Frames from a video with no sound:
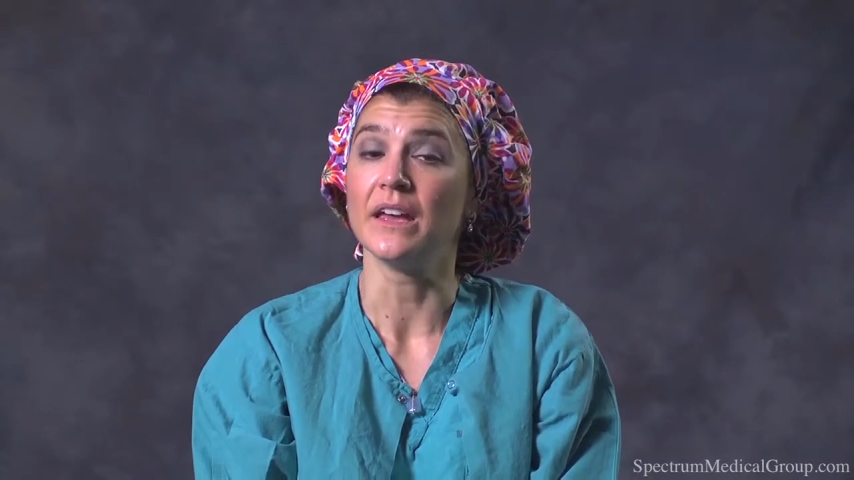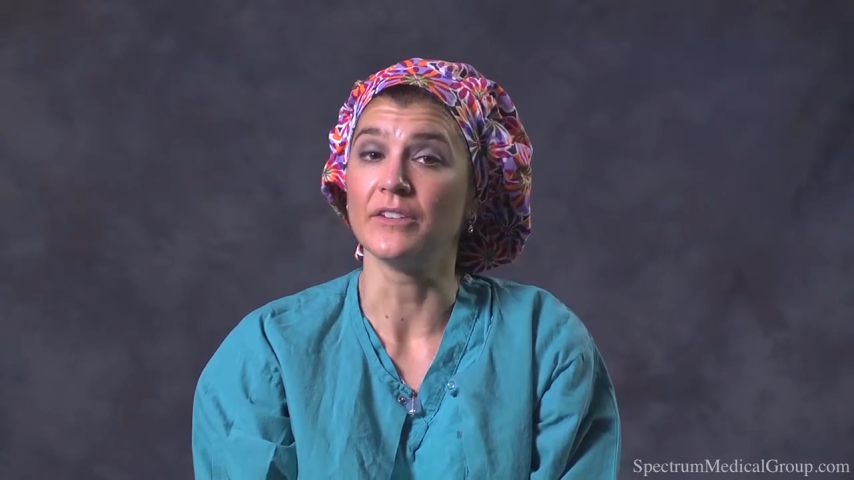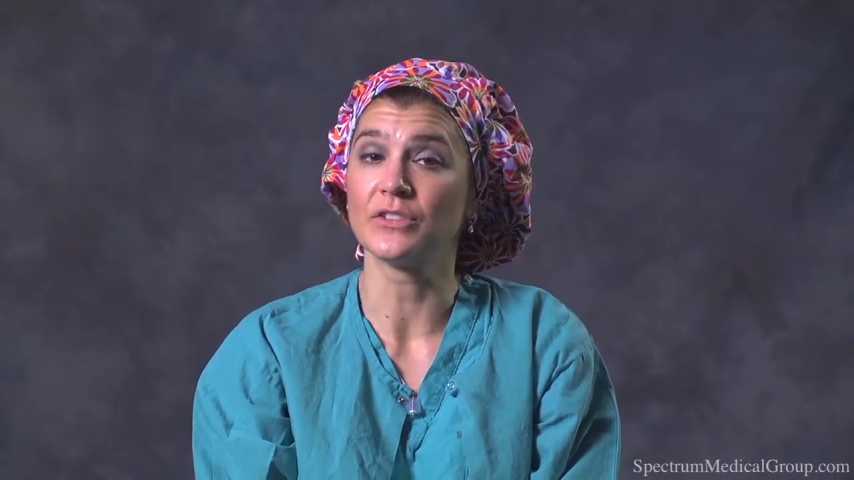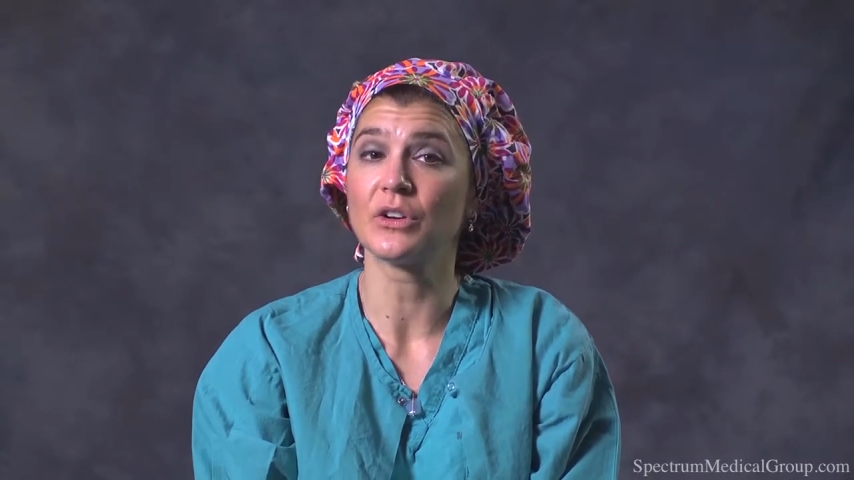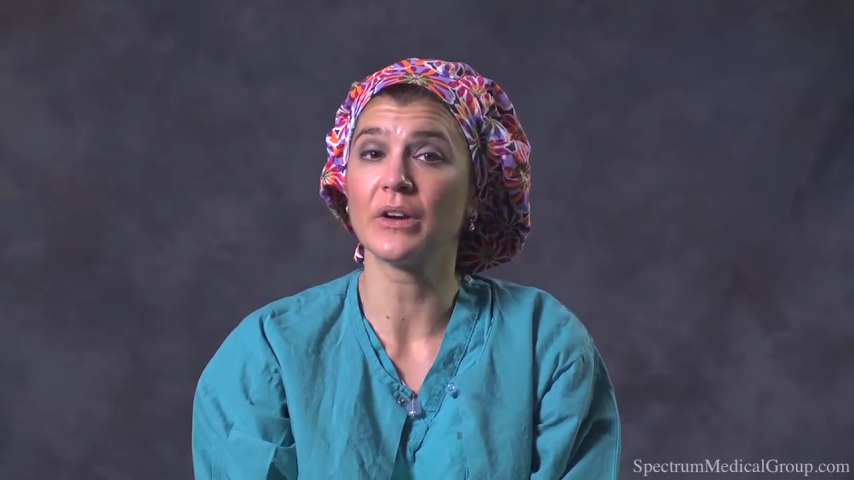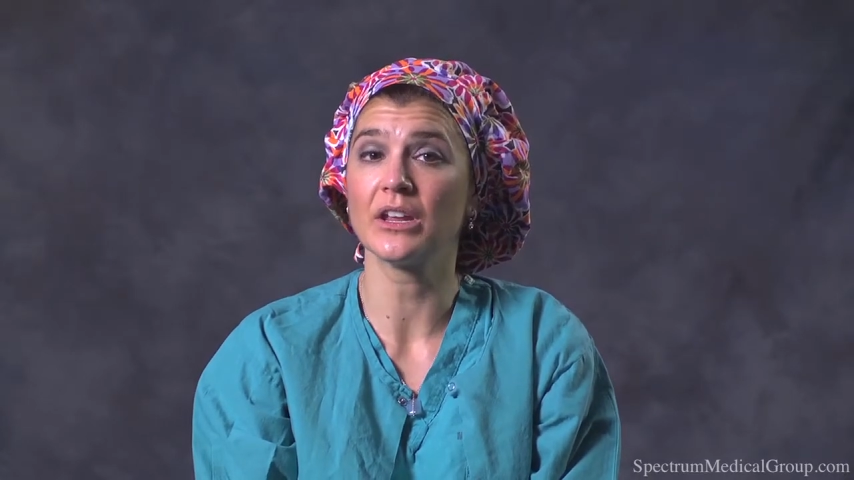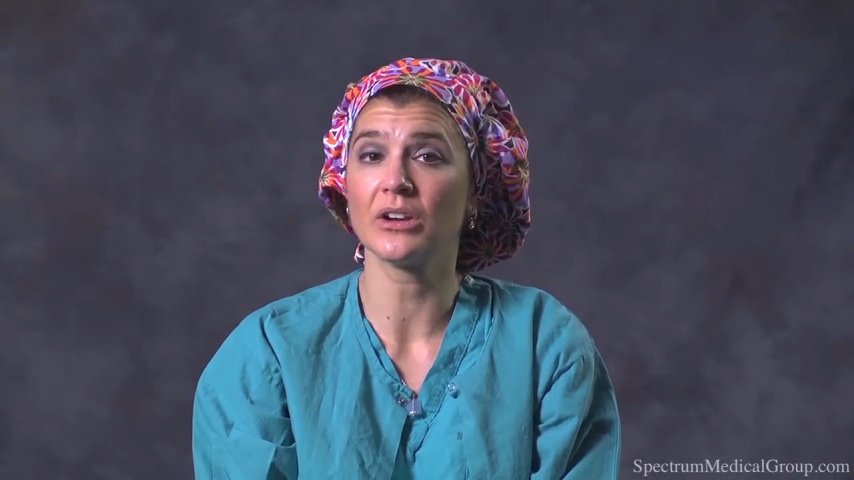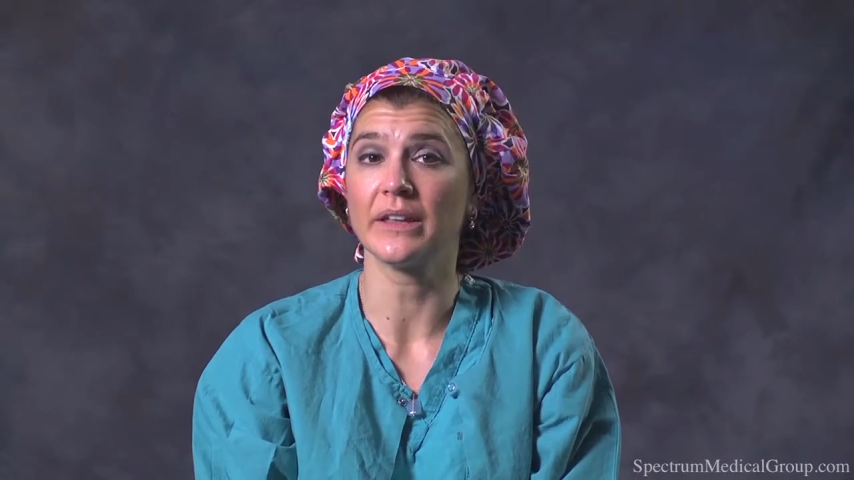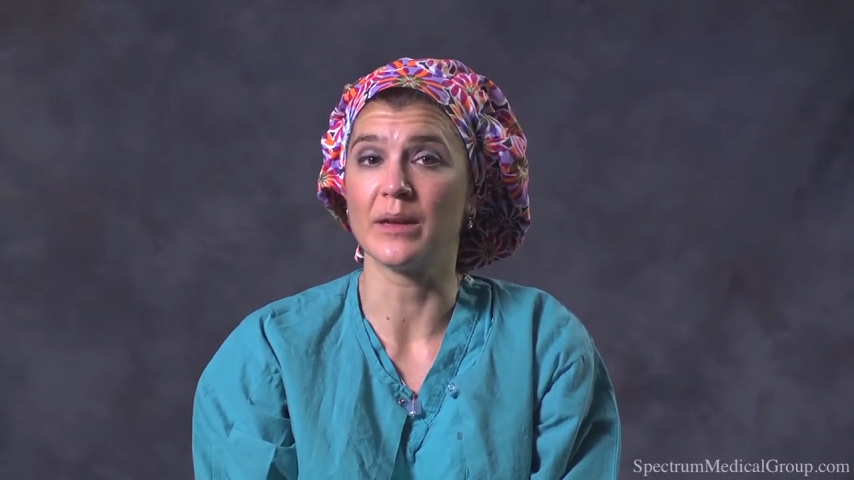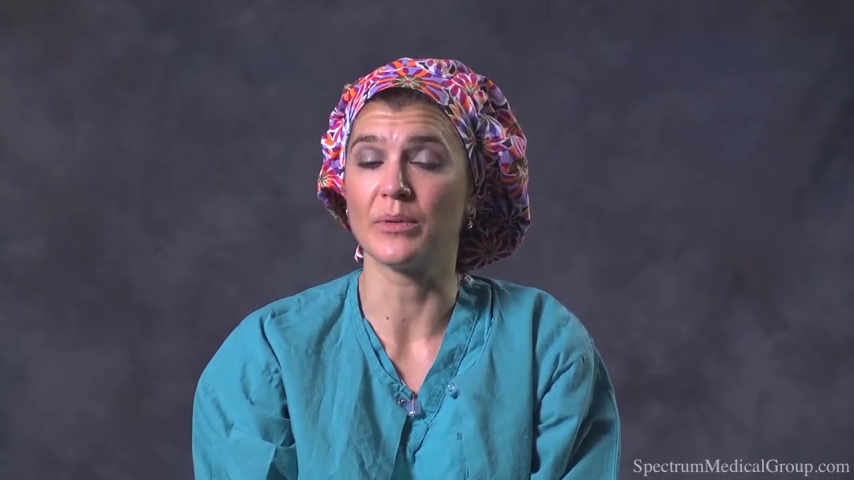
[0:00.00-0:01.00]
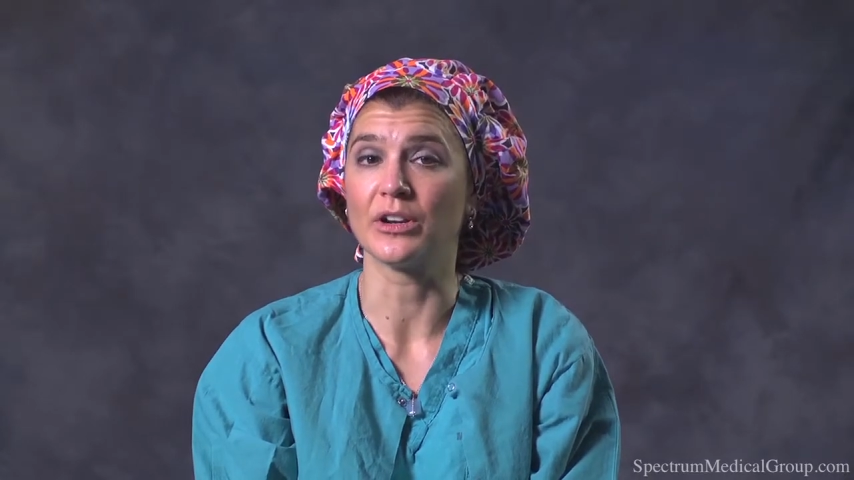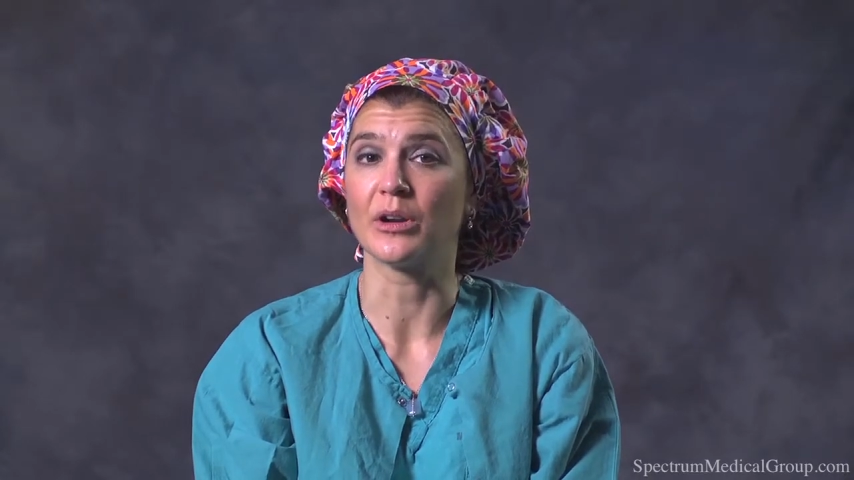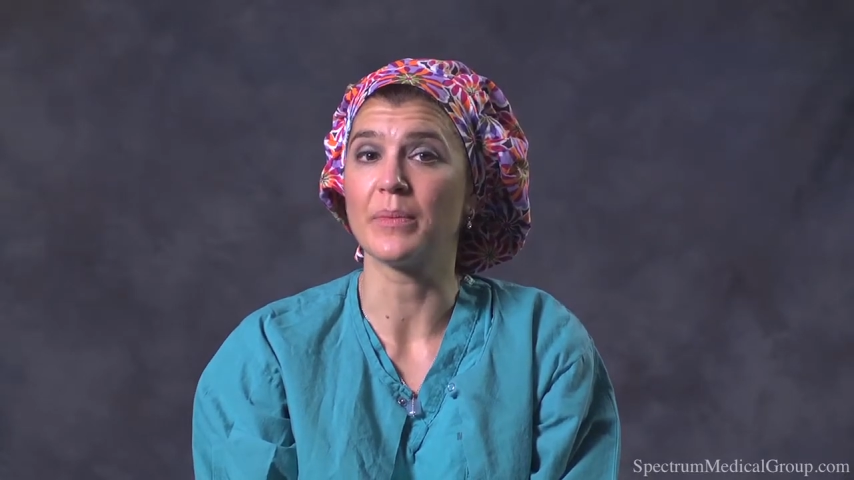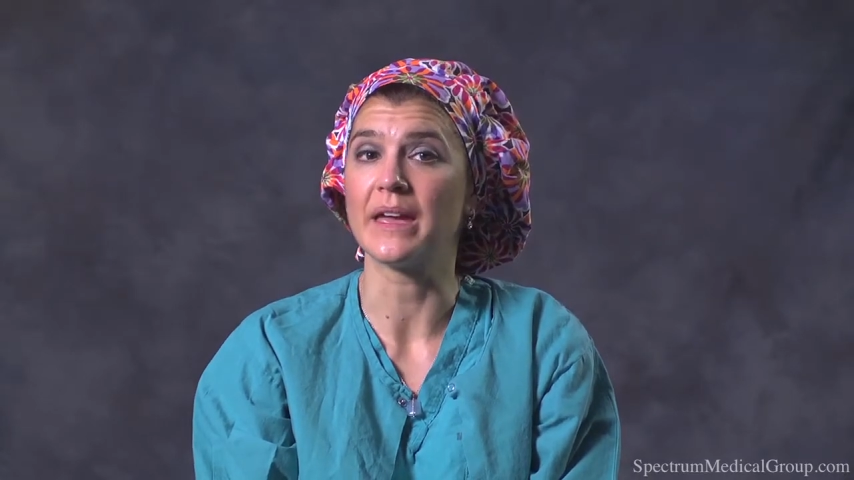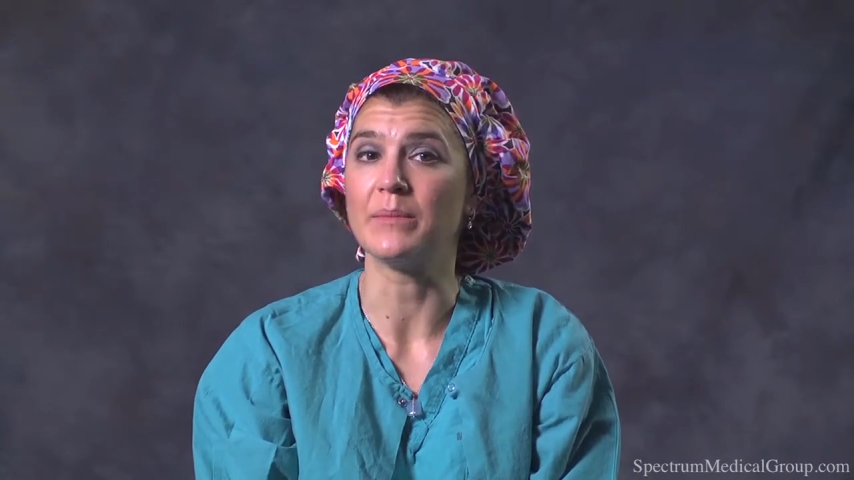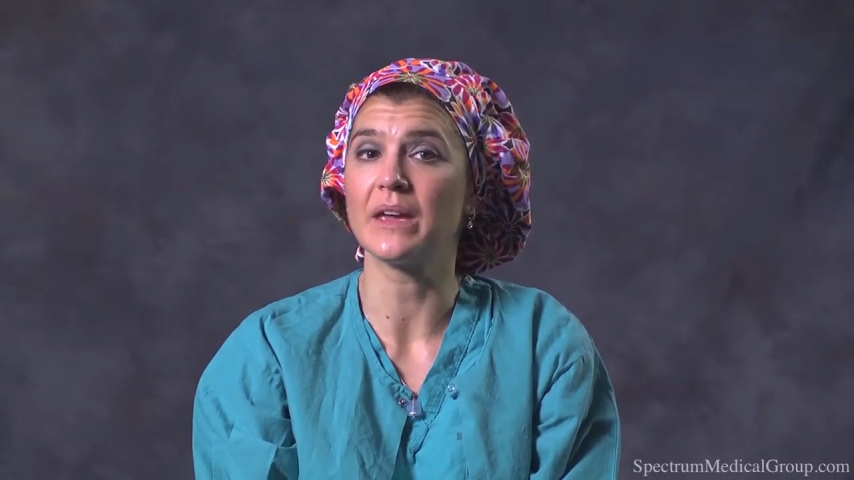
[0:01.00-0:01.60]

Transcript: If during your labor your pain